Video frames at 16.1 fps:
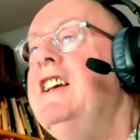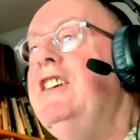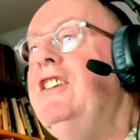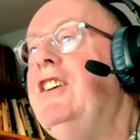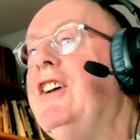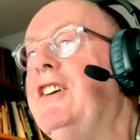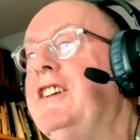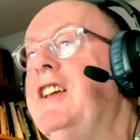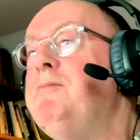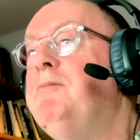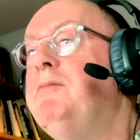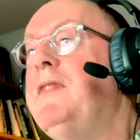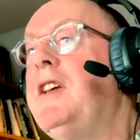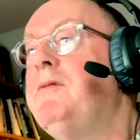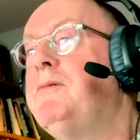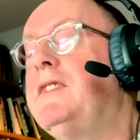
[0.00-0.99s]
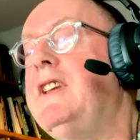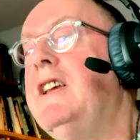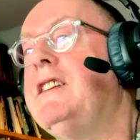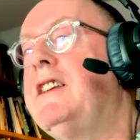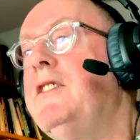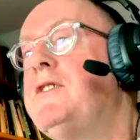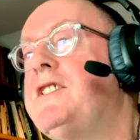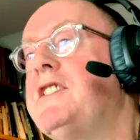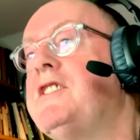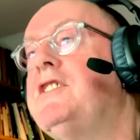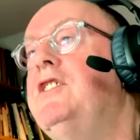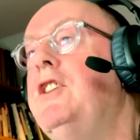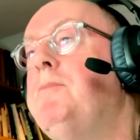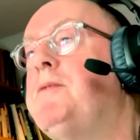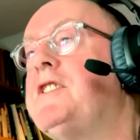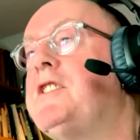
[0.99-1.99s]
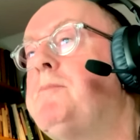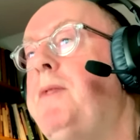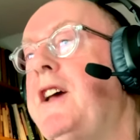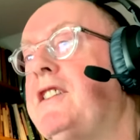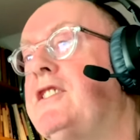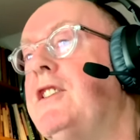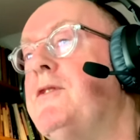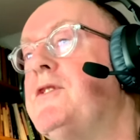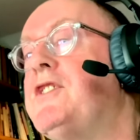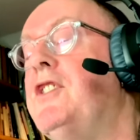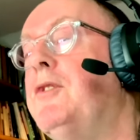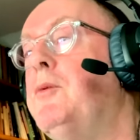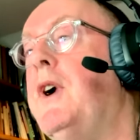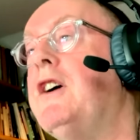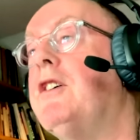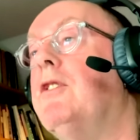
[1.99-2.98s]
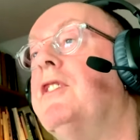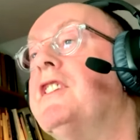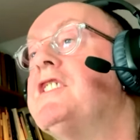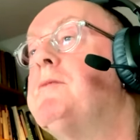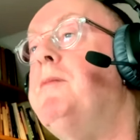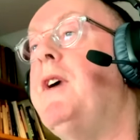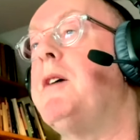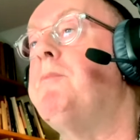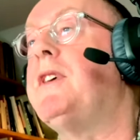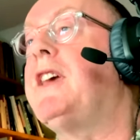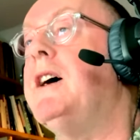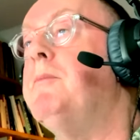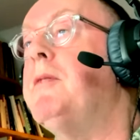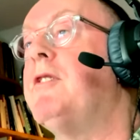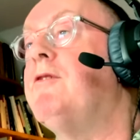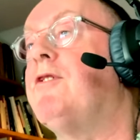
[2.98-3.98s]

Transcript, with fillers: you know, it gives us new perspectives on where all this might be coming